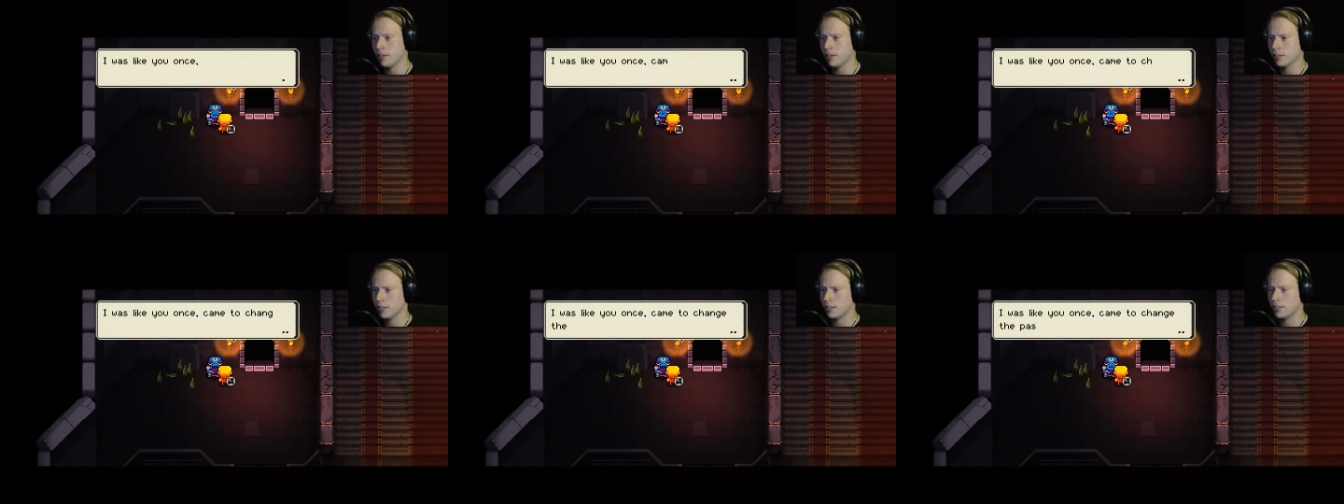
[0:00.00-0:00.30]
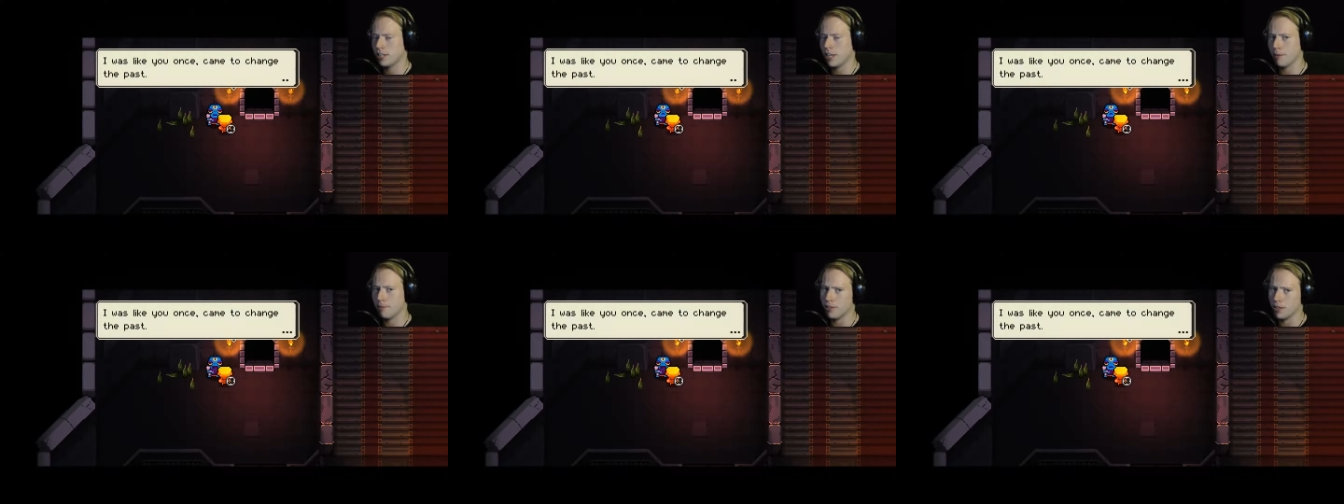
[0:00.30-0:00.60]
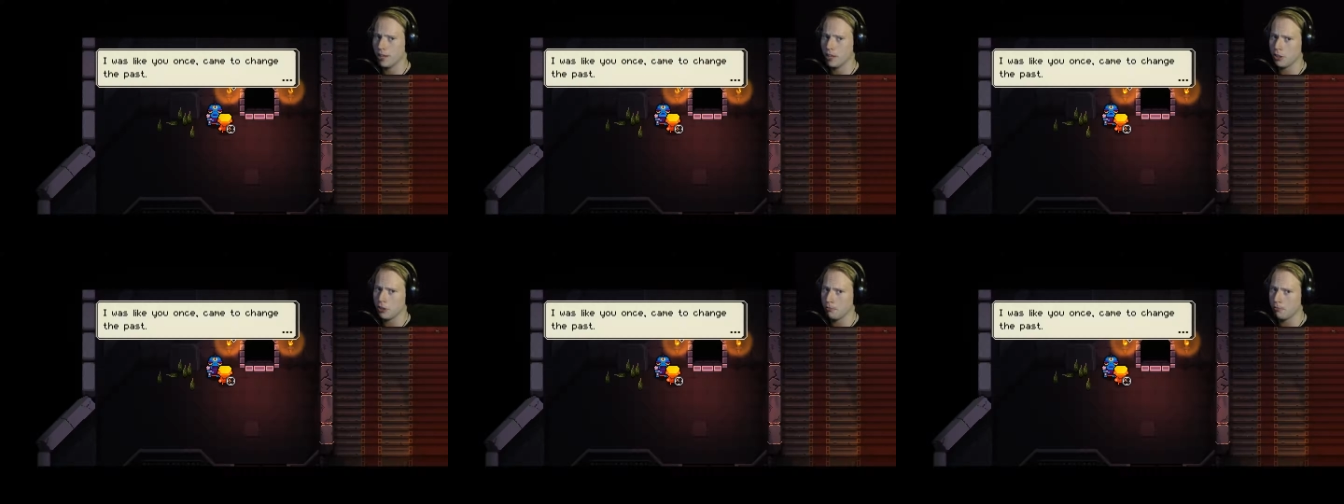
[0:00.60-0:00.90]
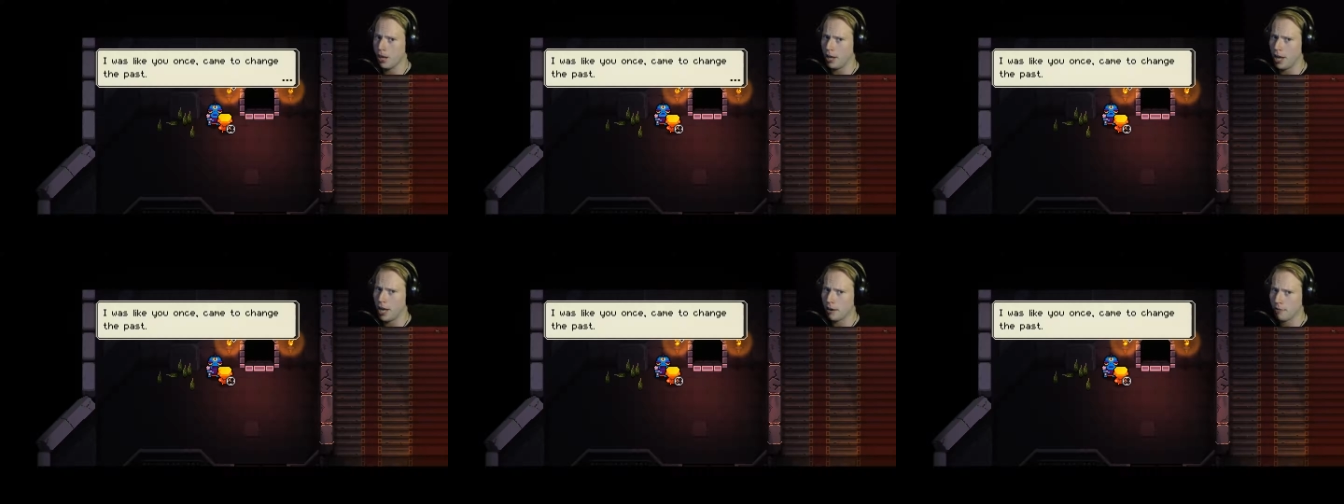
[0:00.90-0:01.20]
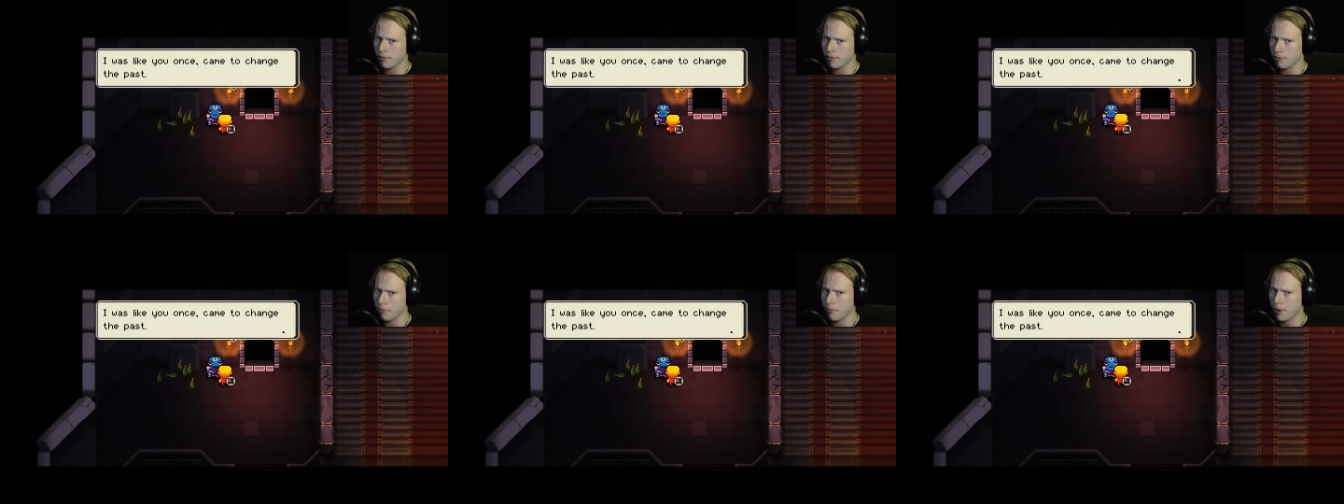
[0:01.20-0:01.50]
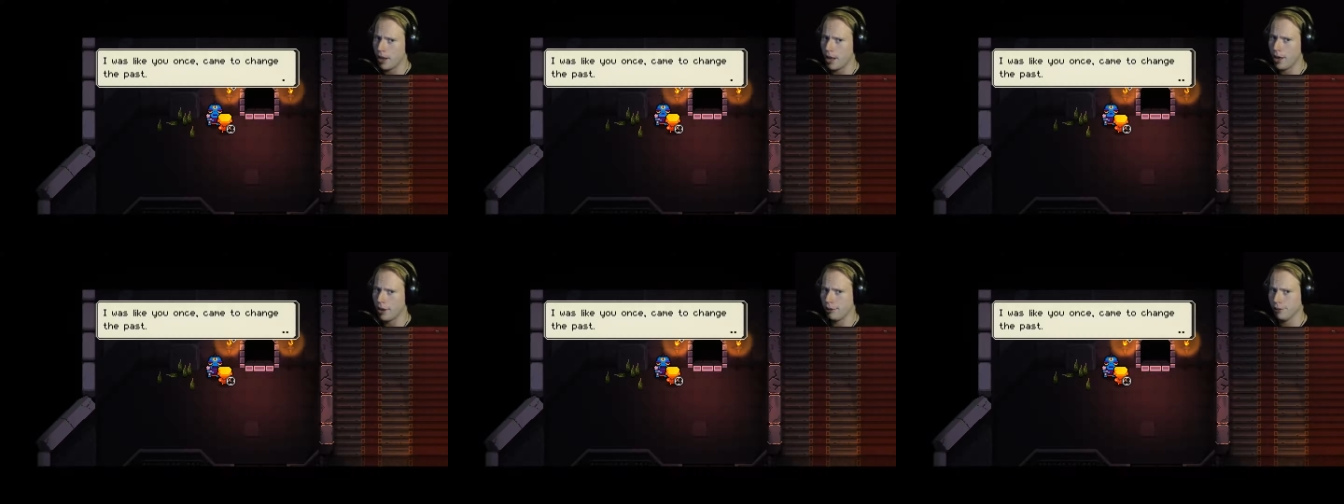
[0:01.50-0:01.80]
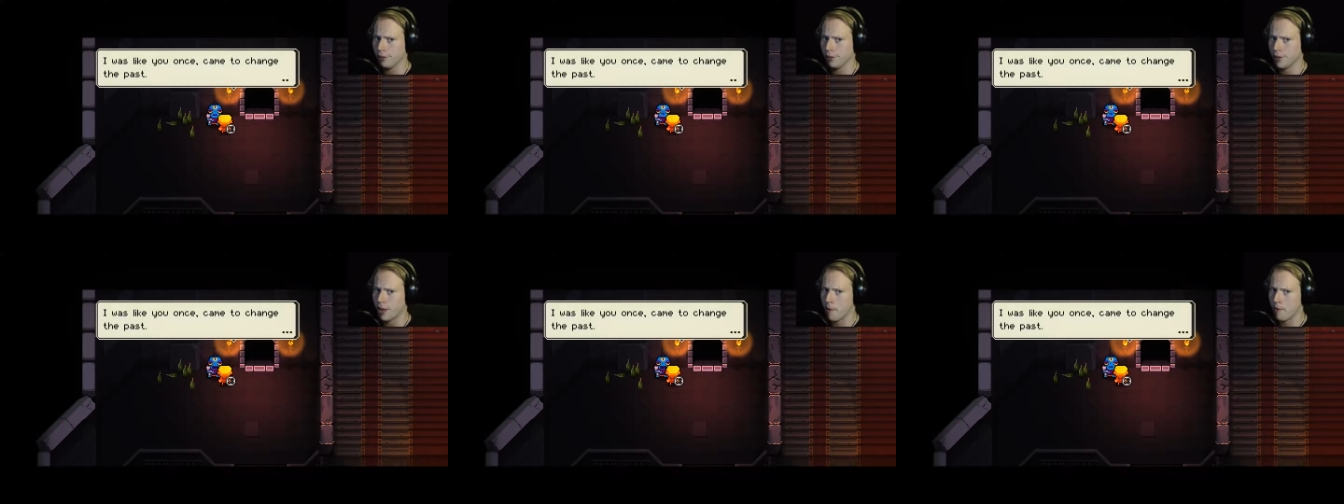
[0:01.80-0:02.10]
Except at the bottom of a bottle,
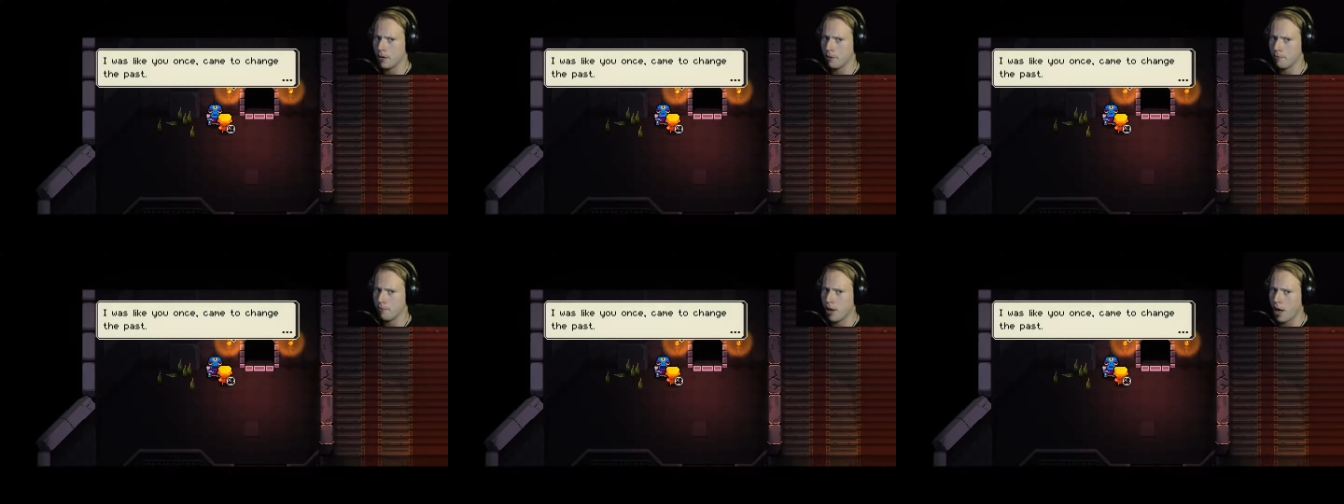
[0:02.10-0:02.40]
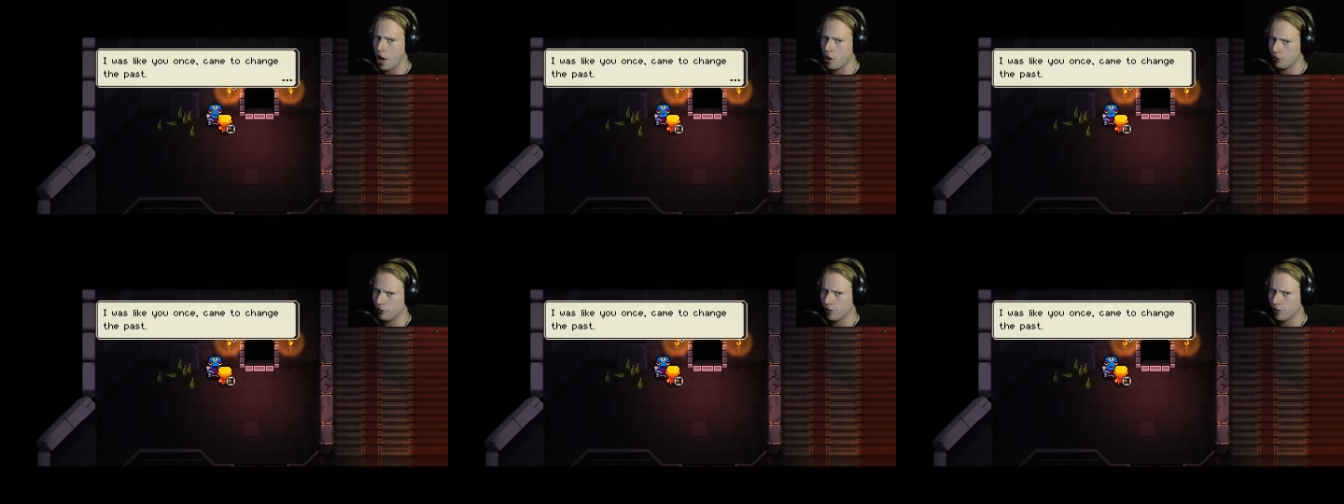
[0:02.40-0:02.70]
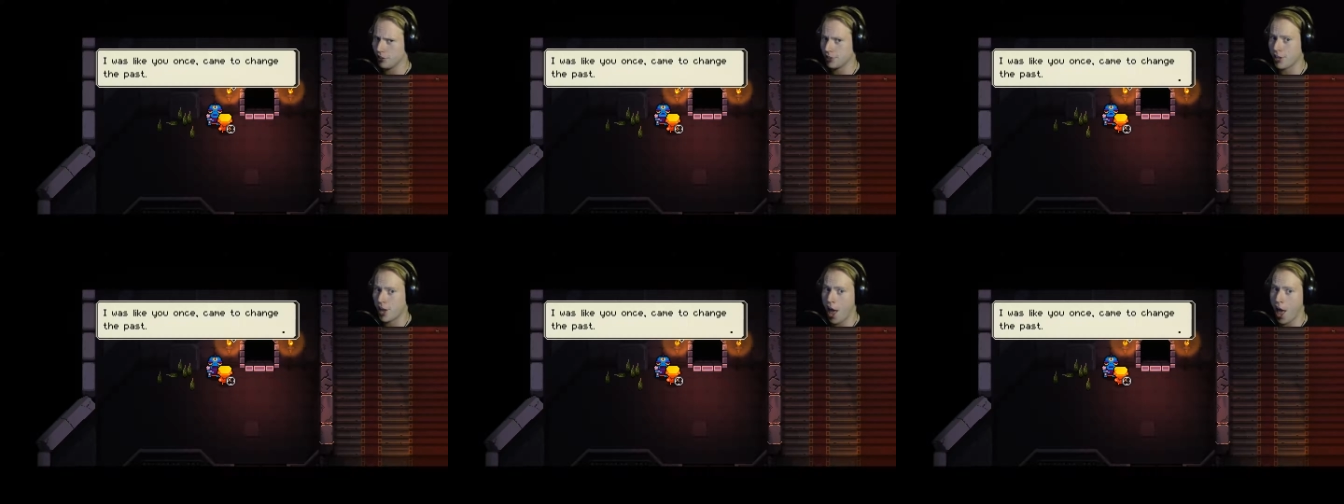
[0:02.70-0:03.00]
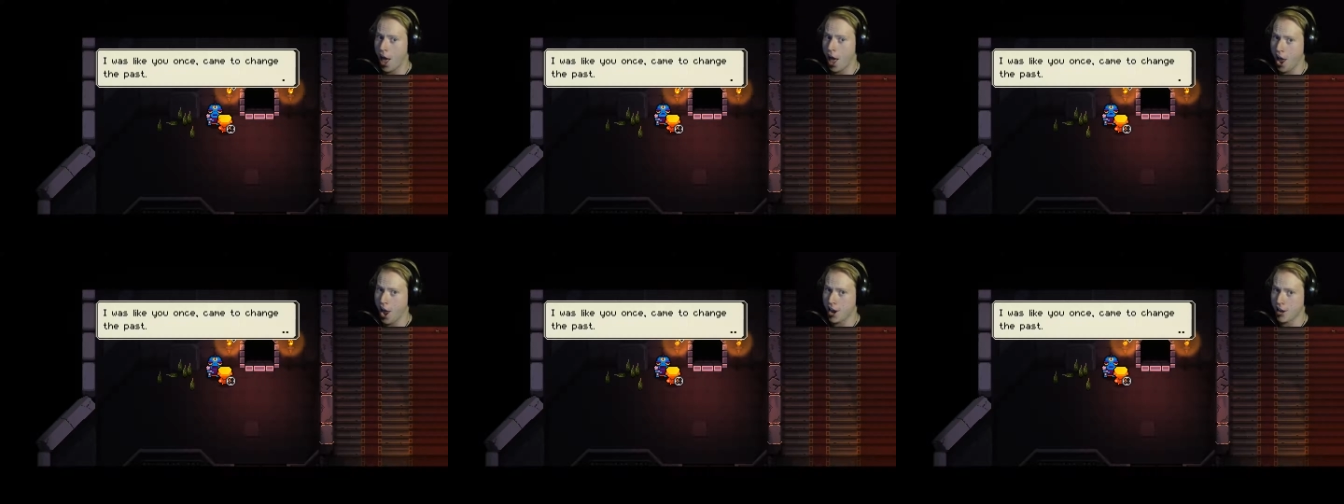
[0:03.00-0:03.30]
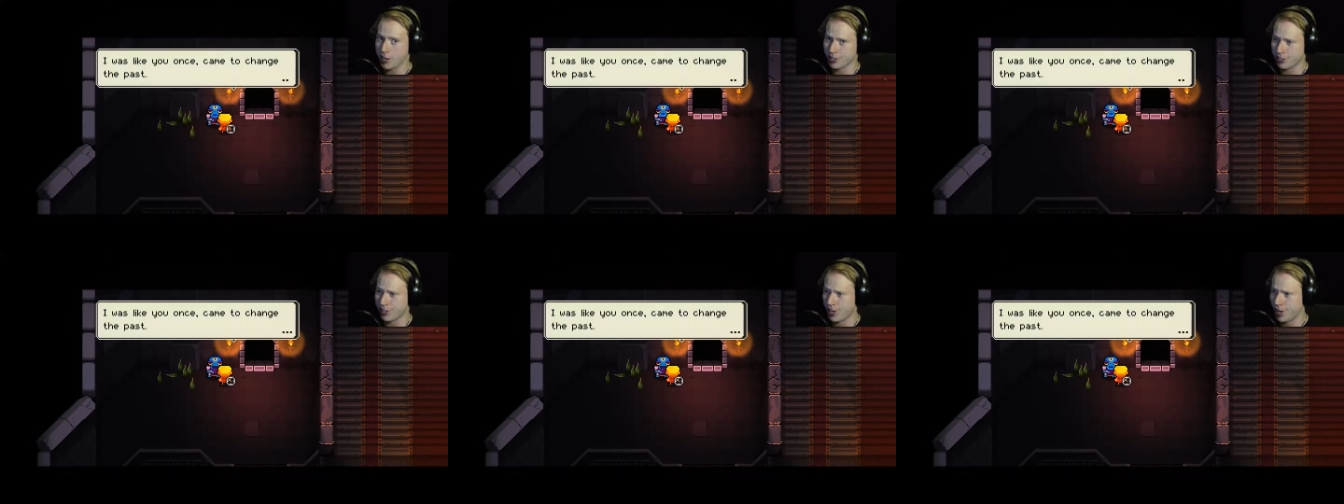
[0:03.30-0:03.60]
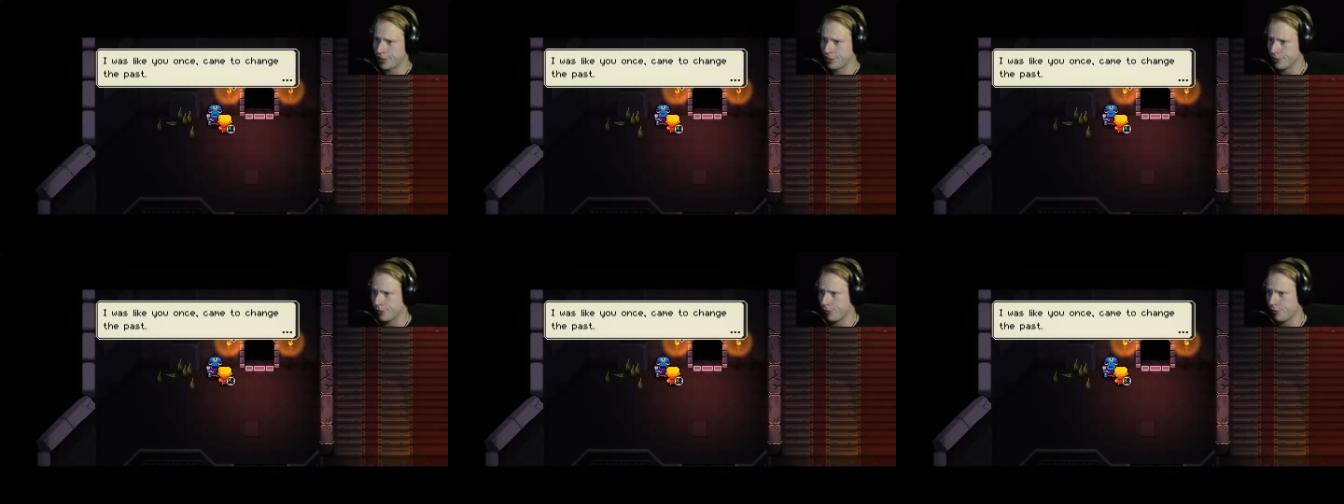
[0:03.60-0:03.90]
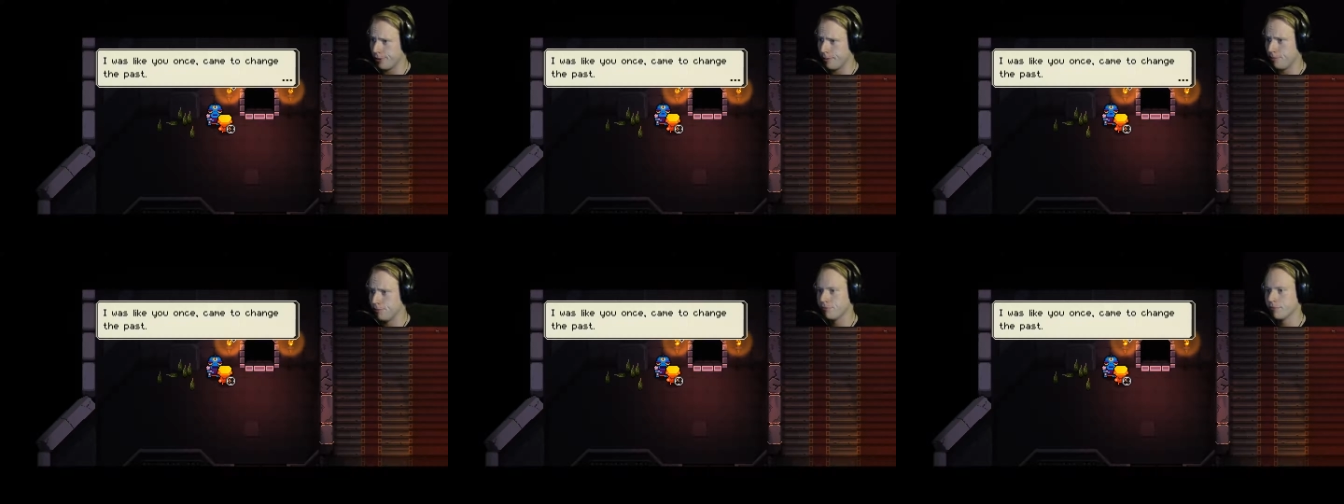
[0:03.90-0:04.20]
look how many bottles this guy has next to
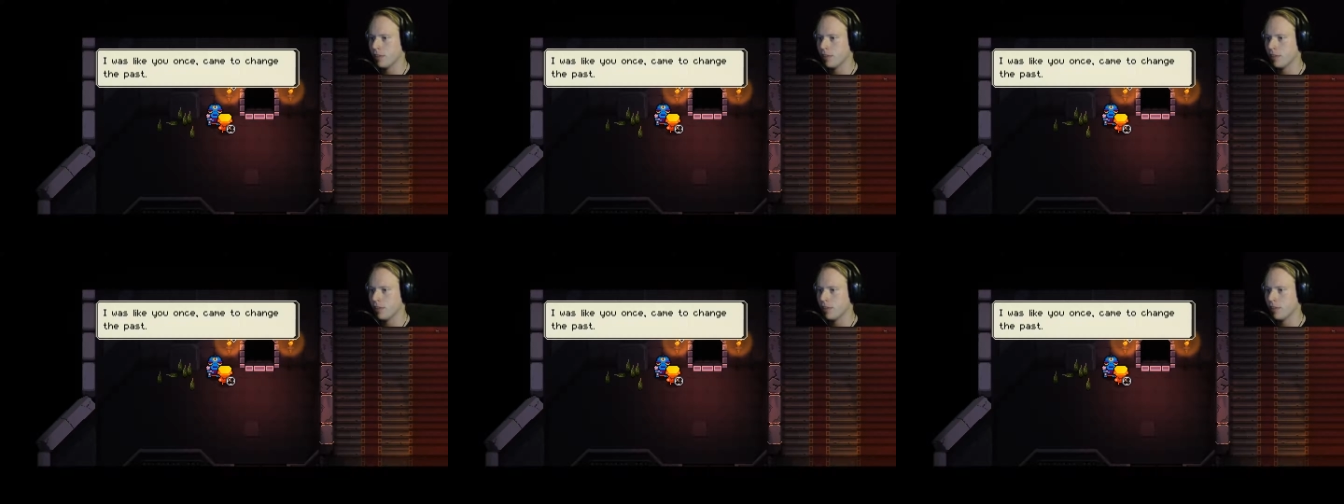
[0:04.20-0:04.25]
him.